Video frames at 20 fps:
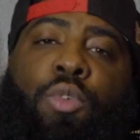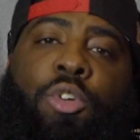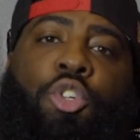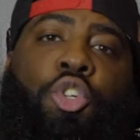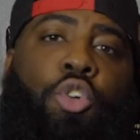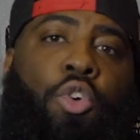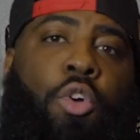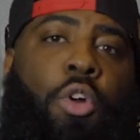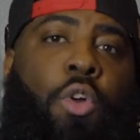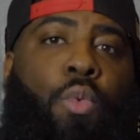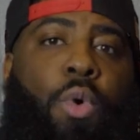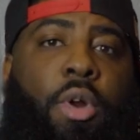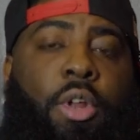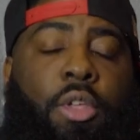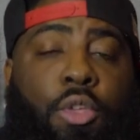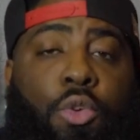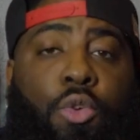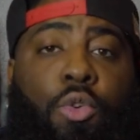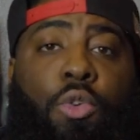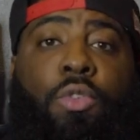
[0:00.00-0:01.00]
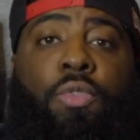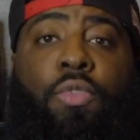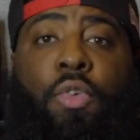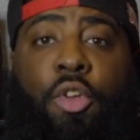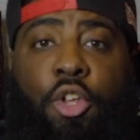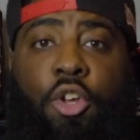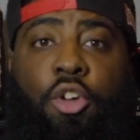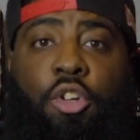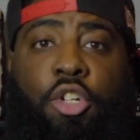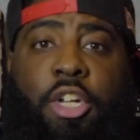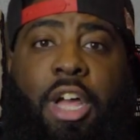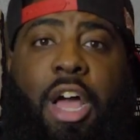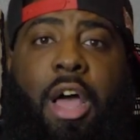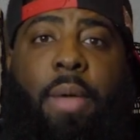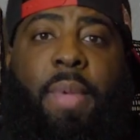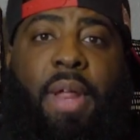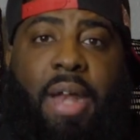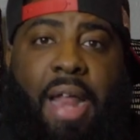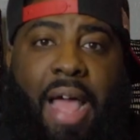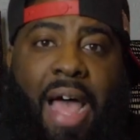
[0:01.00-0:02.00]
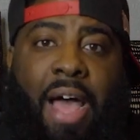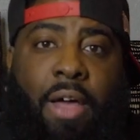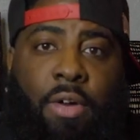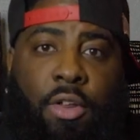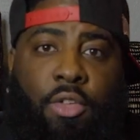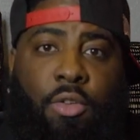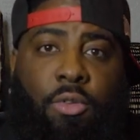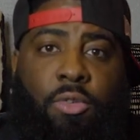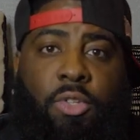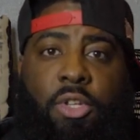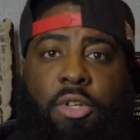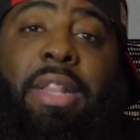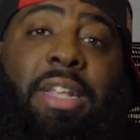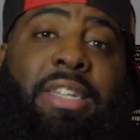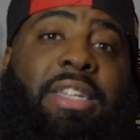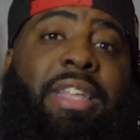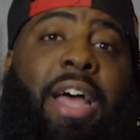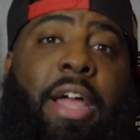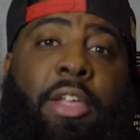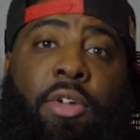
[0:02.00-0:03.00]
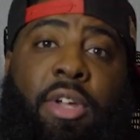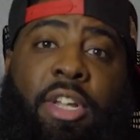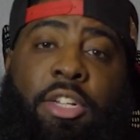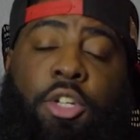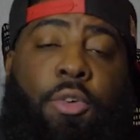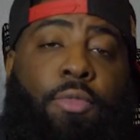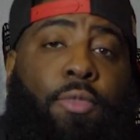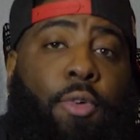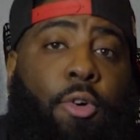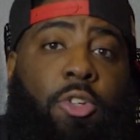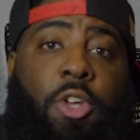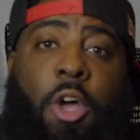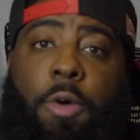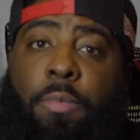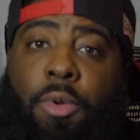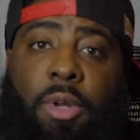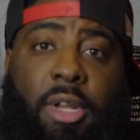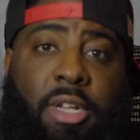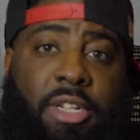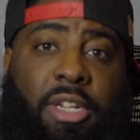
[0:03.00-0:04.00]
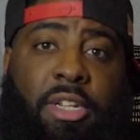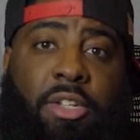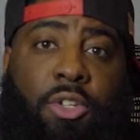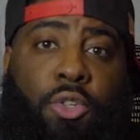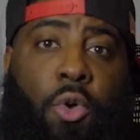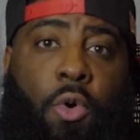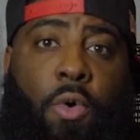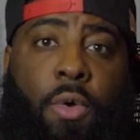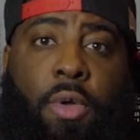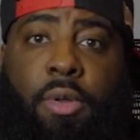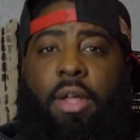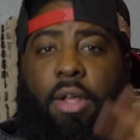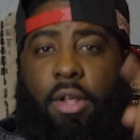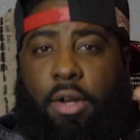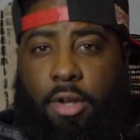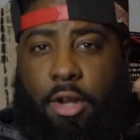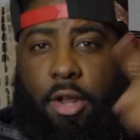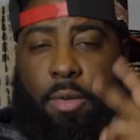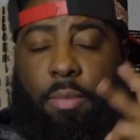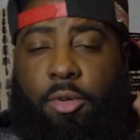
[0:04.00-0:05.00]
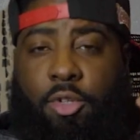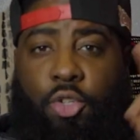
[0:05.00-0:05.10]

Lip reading: what you're going to want to use for your shop and how to use it. This is how you get your first couple listings going. Number